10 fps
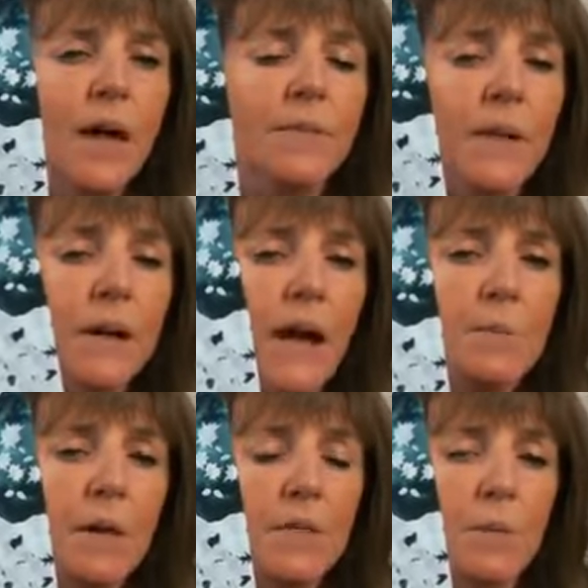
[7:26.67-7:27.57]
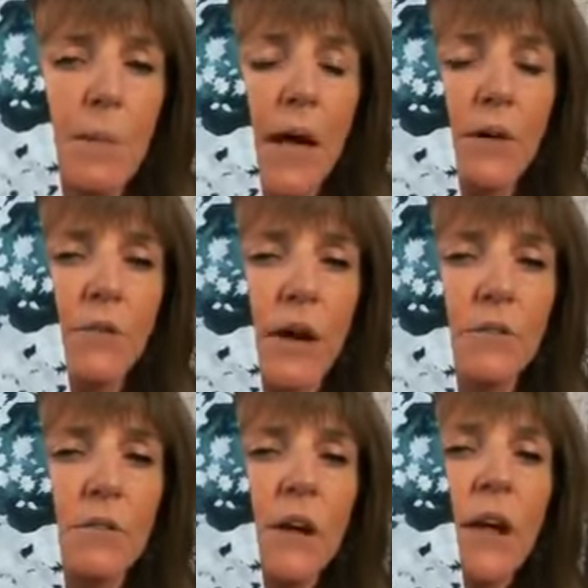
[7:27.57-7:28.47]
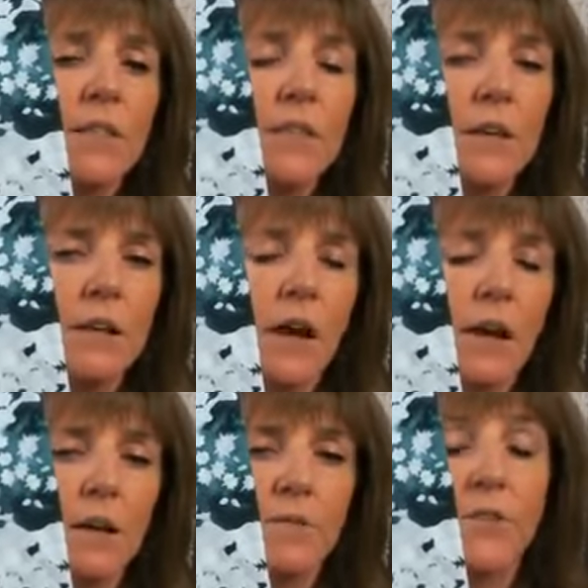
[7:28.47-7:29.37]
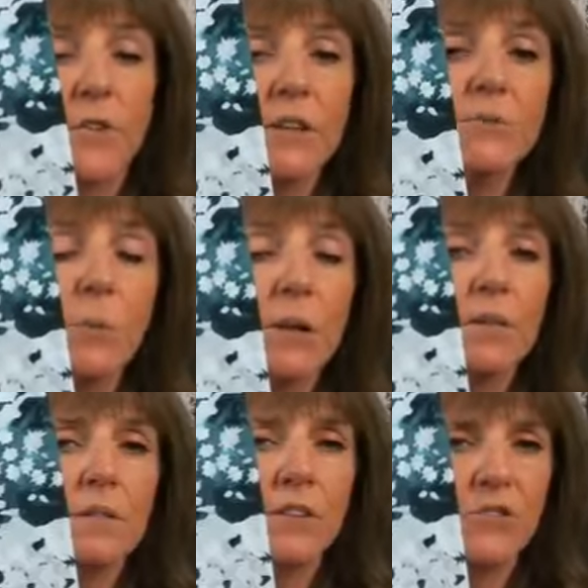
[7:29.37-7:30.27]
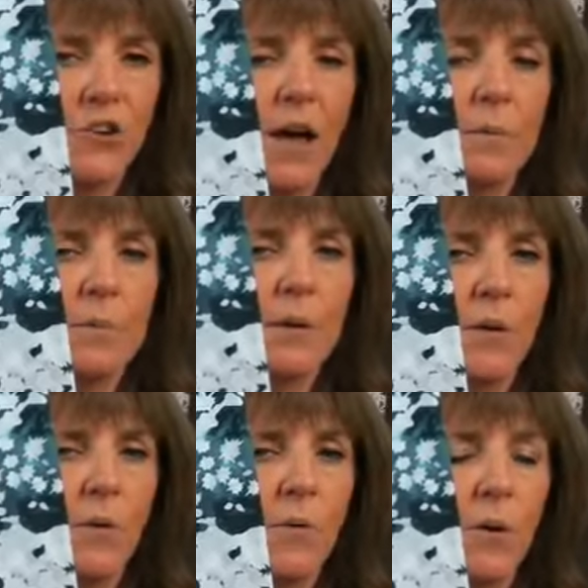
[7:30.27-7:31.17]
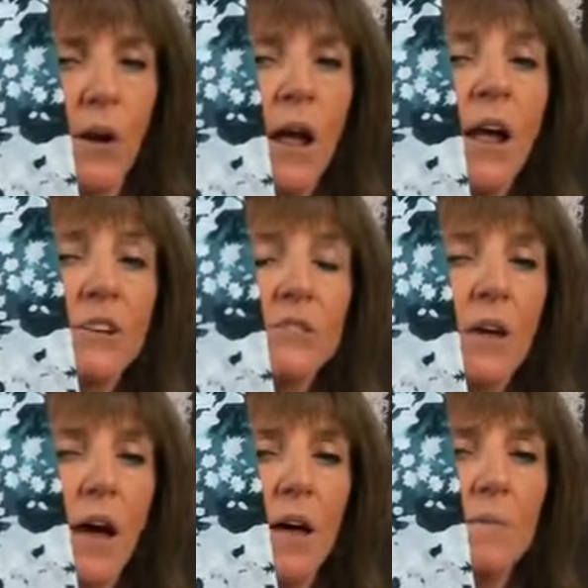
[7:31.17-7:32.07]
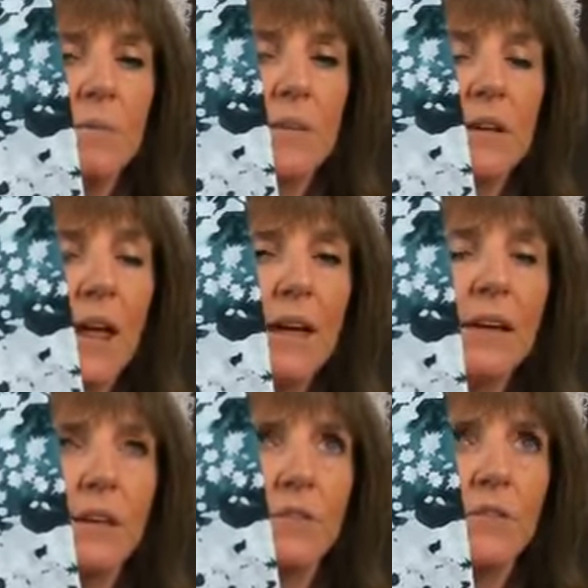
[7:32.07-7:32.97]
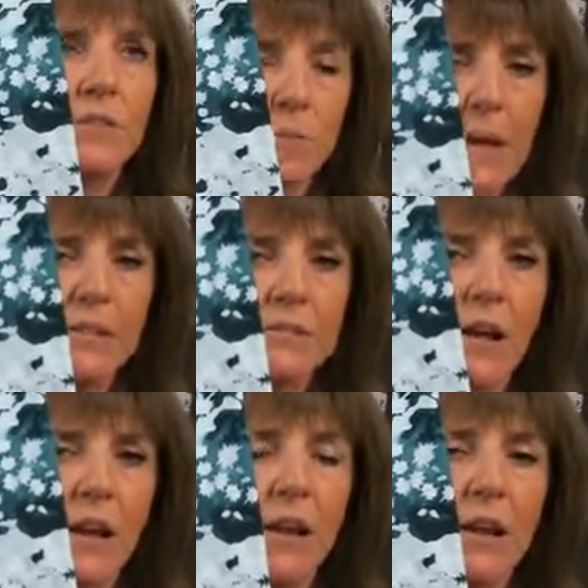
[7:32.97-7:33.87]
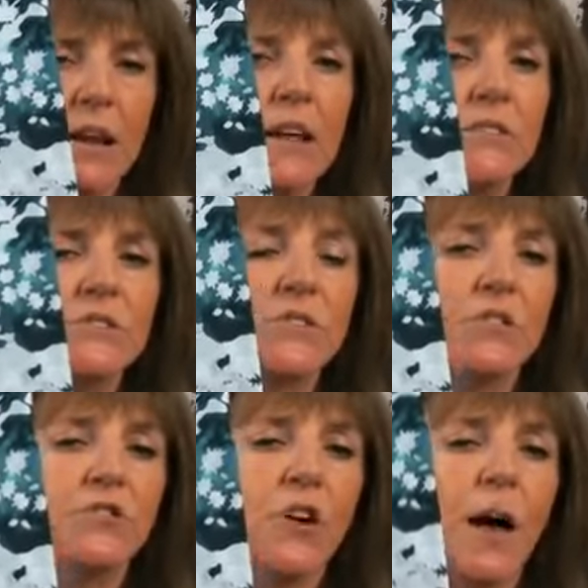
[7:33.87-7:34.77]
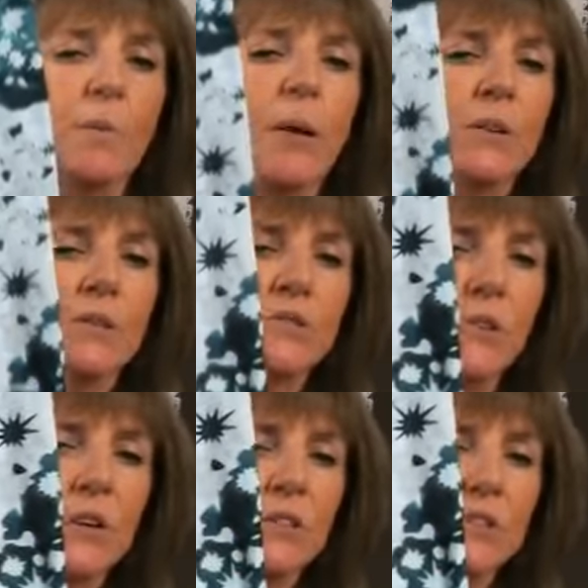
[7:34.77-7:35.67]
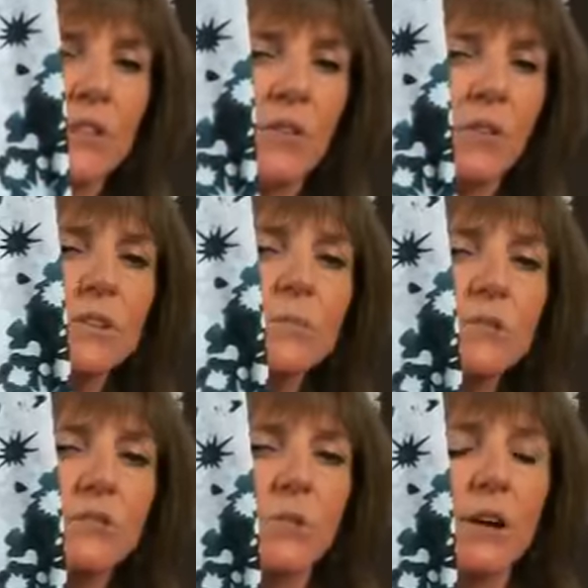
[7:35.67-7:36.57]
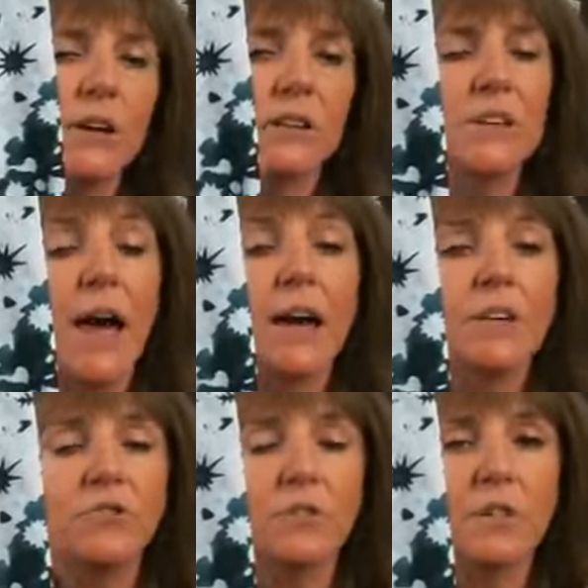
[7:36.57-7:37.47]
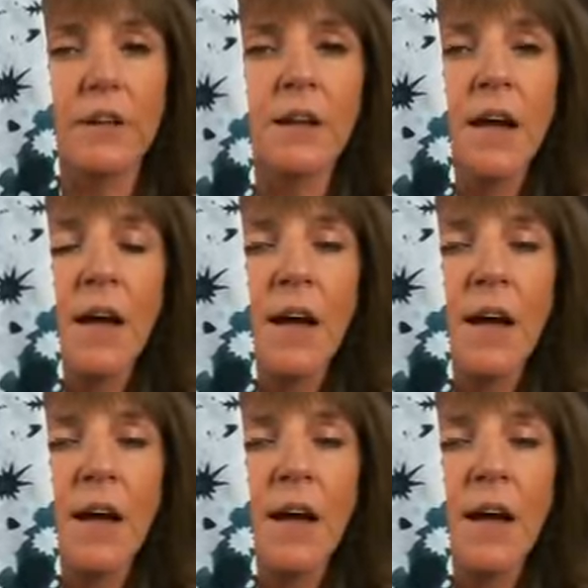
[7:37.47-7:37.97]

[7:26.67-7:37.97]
And then I made the background, for this one, the chop, or the negative space on it is the chop. So you can see the Christmas tree is actually